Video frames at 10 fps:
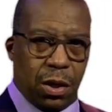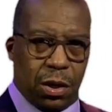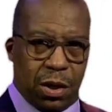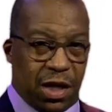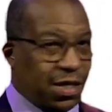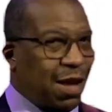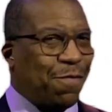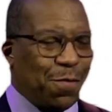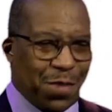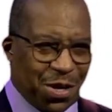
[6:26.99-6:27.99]
except for
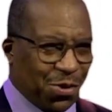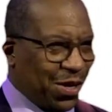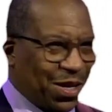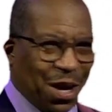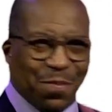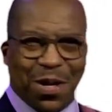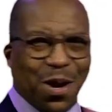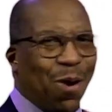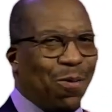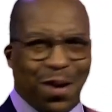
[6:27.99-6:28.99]
me, you can come and
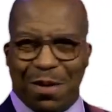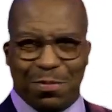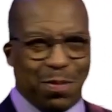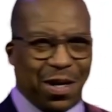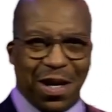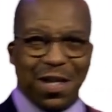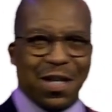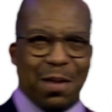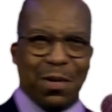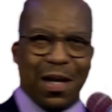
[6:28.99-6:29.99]
go when I'm speaking
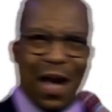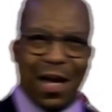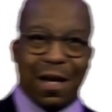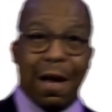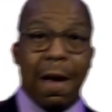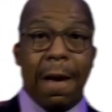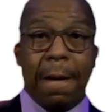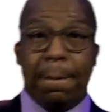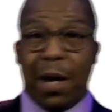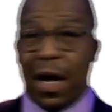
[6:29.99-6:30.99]
anytime you like.
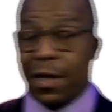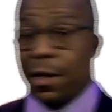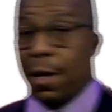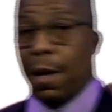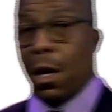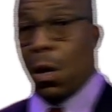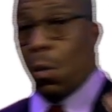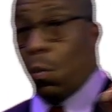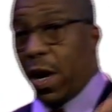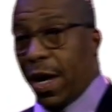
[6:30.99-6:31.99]
But
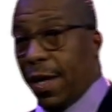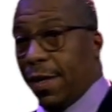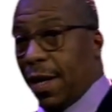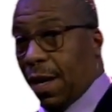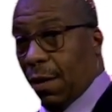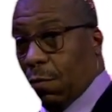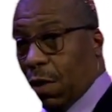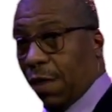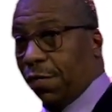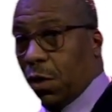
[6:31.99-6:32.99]
when one
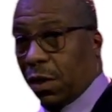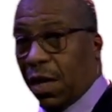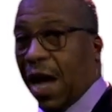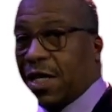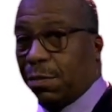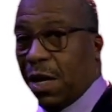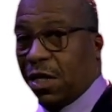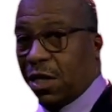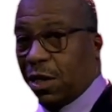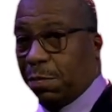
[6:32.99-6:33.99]
of your classmates
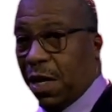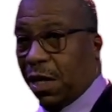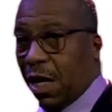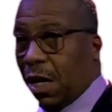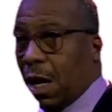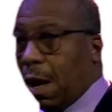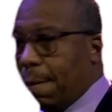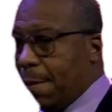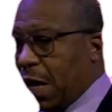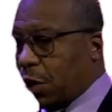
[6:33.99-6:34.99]
is speaking,
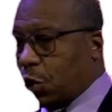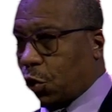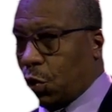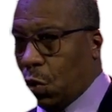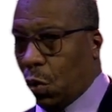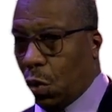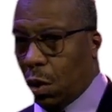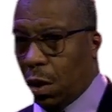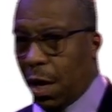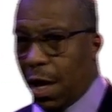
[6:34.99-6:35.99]
make
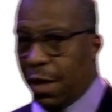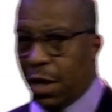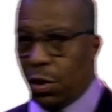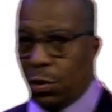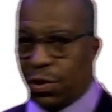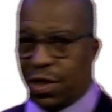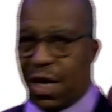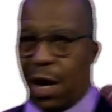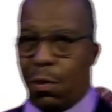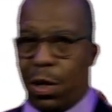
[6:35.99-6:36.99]
sure that you stay
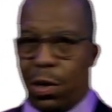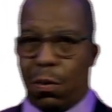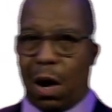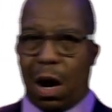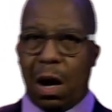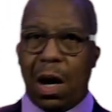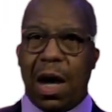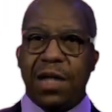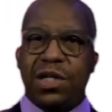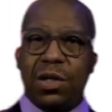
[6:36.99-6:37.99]
where you are
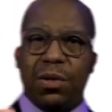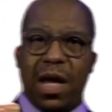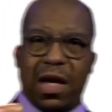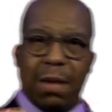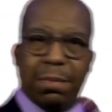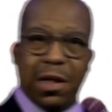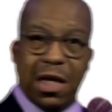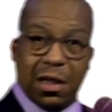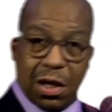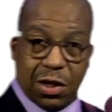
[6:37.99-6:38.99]
until they complete
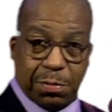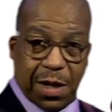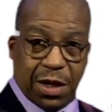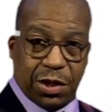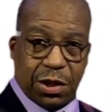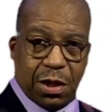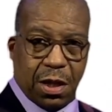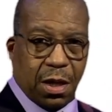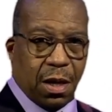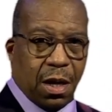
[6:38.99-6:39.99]
their speech.
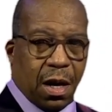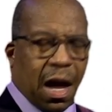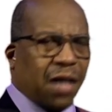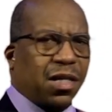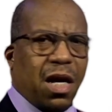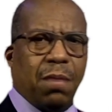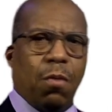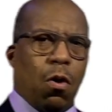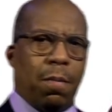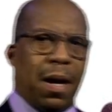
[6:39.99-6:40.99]
I'll tell you
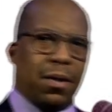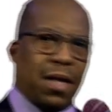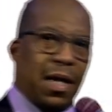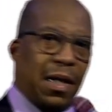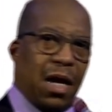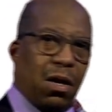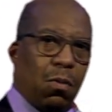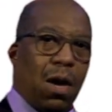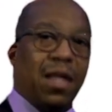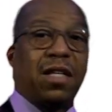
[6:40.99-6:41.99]
more about that later,
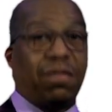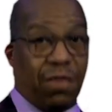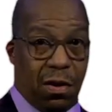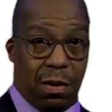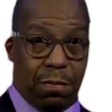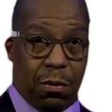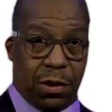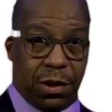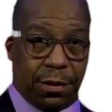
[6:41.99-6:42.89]
why that's very important.